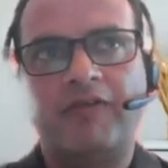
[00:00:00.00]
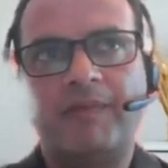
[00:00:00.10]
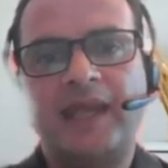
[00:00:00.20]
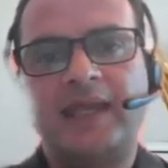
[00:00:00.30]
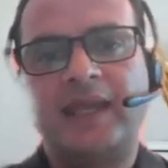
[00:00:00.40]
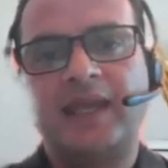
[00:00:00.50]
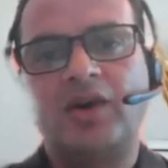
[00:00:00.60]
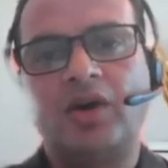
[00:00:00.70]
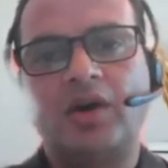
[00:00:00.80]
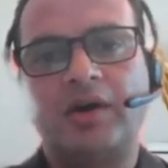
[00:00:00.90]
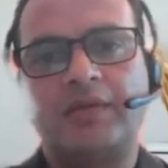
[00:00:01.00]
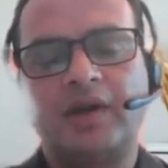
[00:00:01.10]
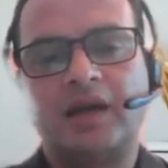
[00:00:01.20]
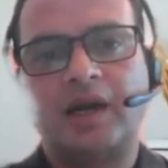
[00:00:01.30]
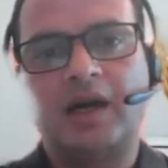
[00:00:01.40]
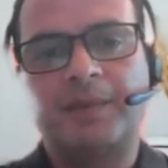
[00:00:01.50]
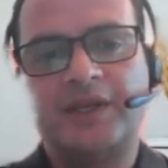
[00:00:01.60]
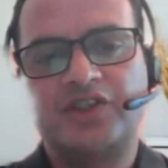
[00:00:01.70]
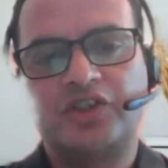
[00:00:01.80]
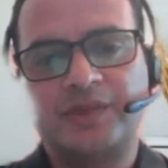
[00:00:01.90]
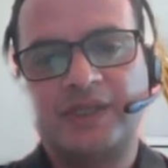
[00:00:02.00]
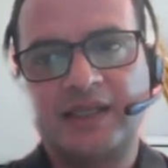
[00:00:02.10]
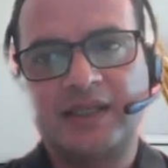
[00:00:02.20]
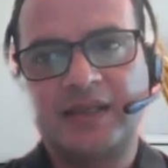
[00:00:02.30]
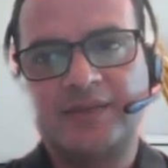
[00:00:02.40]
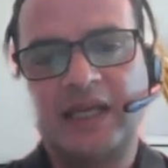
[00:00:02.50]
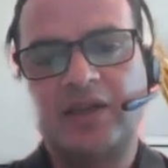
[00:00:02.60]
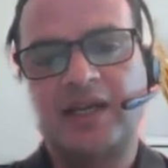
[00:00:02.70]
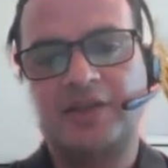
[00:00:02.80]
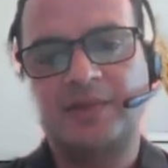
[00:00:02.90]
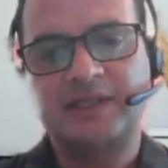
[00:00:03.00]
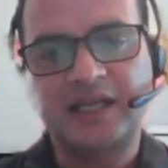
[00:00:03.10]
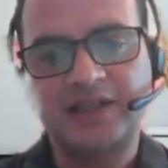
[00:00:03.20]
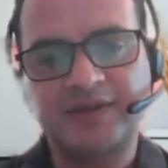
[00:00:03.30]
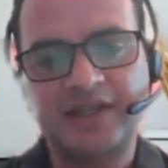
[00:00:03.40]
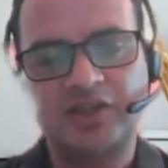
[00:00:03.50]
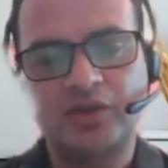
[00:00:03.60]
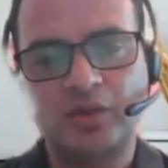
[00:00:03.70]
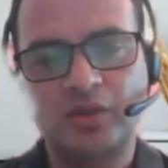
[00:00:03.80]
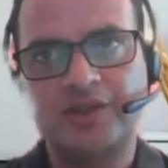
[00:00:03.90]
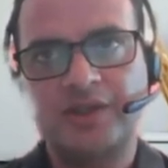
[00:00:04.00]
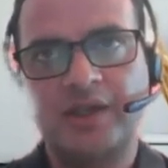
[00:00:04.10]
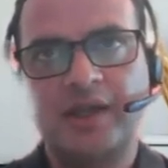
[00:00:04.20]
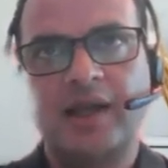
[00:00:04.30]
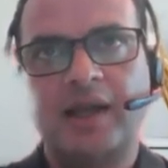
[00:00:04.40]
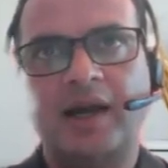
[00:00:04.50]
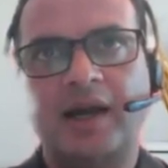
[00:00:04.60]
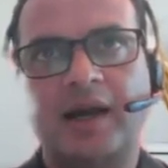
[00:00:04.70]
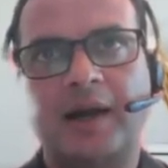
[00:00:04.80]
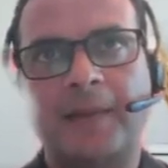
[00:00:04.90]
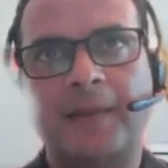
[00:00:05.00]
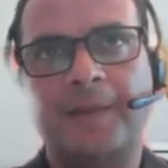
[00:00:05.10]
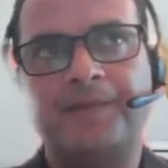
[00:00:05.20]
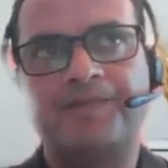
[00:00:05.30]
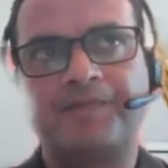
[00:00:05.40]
making your business objectives and your customer satisfaction goals in